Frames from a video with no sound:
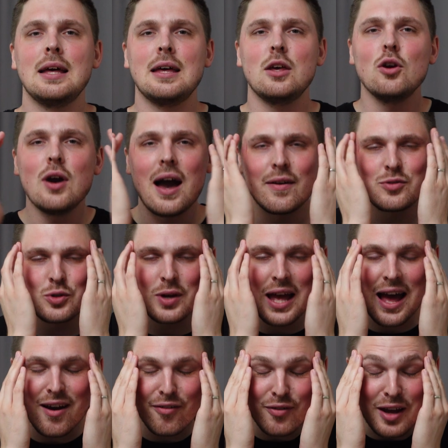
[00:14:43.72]
You have to
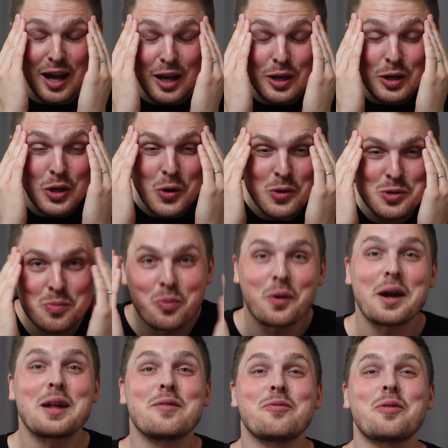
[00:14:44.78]
have a huge
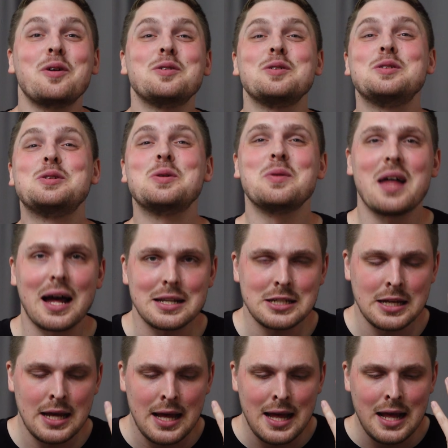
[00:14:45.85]
brain for you to do that.
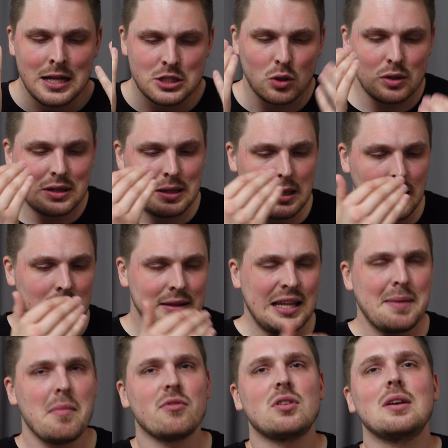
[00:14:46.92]
So the
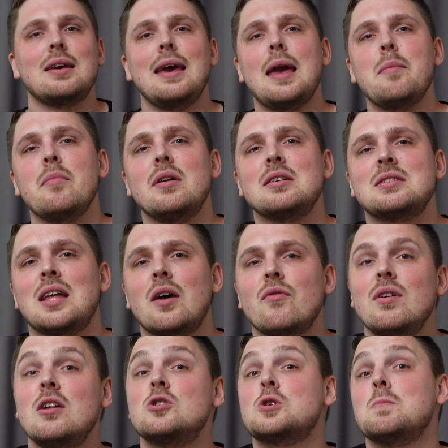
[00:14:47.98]
name of the game is not
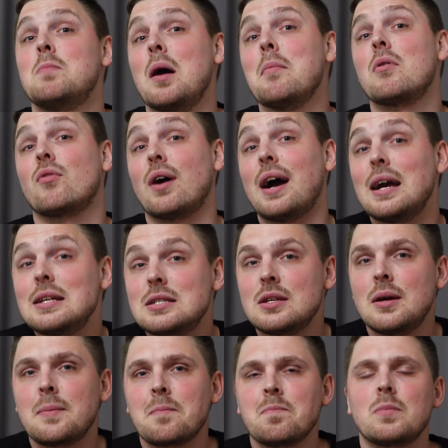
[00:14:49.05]
really to memorize,
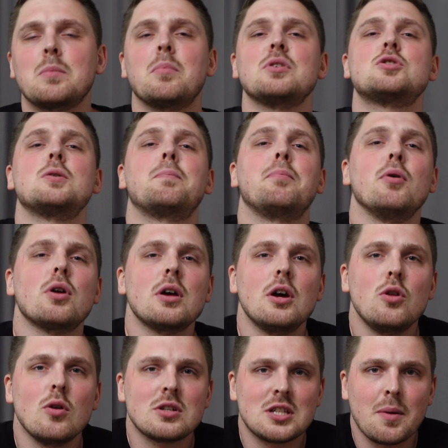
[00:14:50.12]
but to put it in
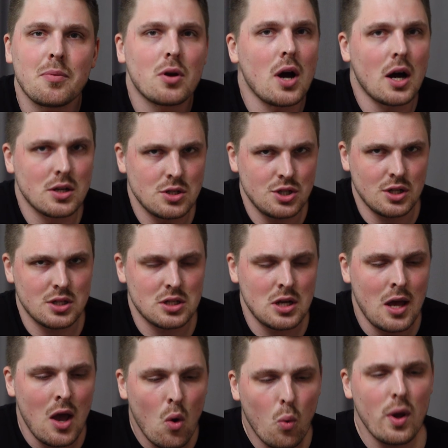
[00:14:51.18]
your subconscious,
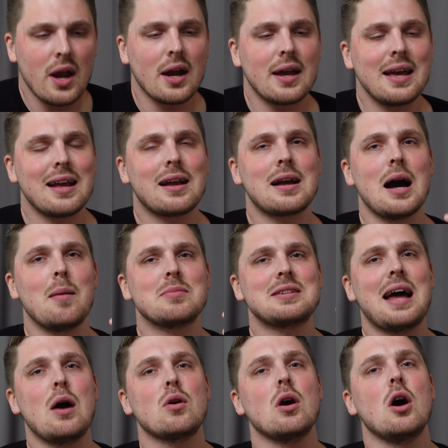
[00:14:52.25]
where it comes
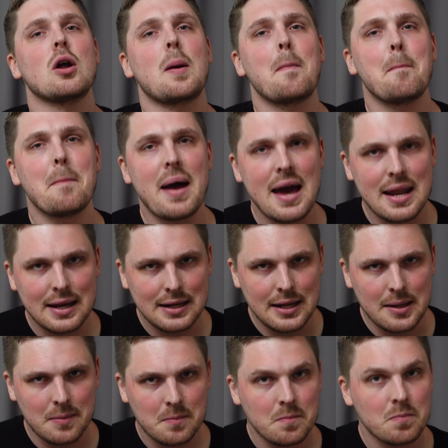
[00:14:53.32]
out
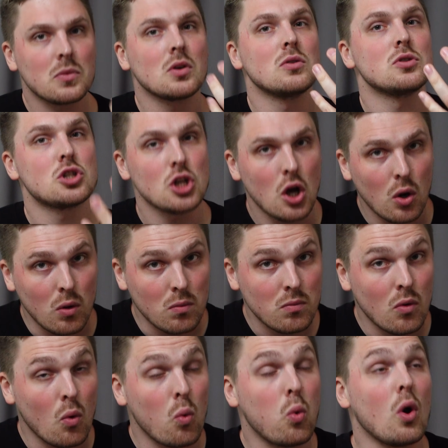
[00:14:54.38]
automatically. So
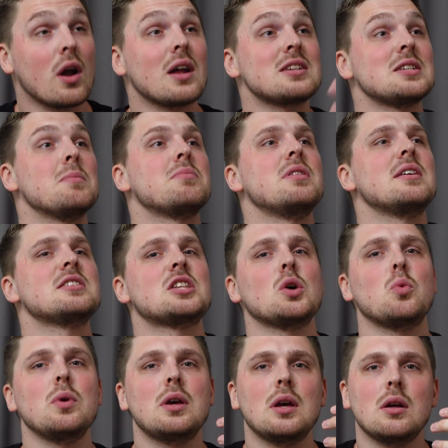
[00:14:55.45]
what are some things that
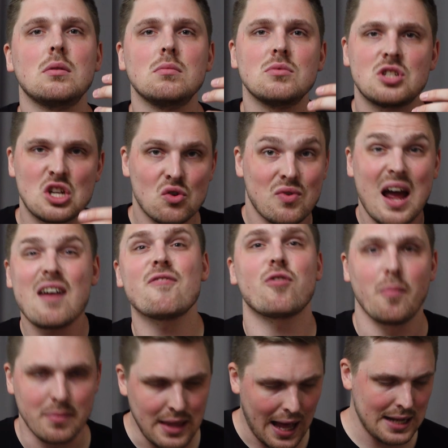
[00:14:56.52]
we can derive
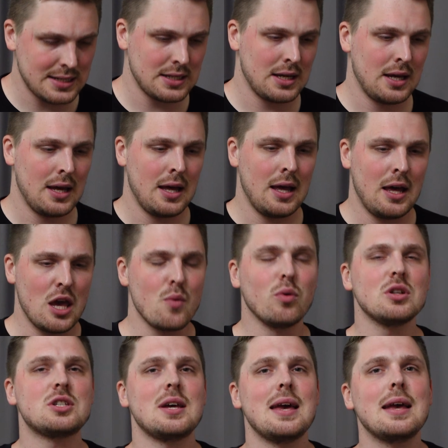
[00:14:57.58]
from that? It will
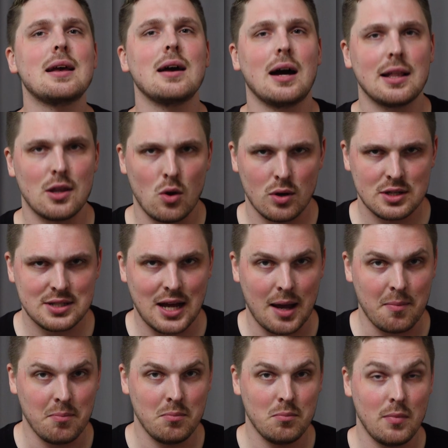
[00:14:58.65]
take a long
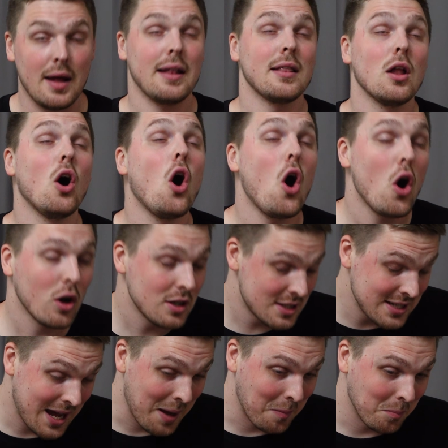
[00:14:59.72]
time. a long
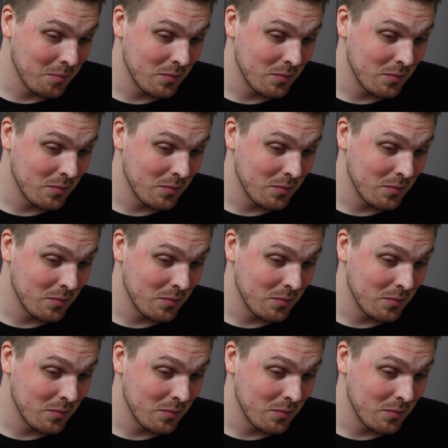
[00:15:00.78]
time.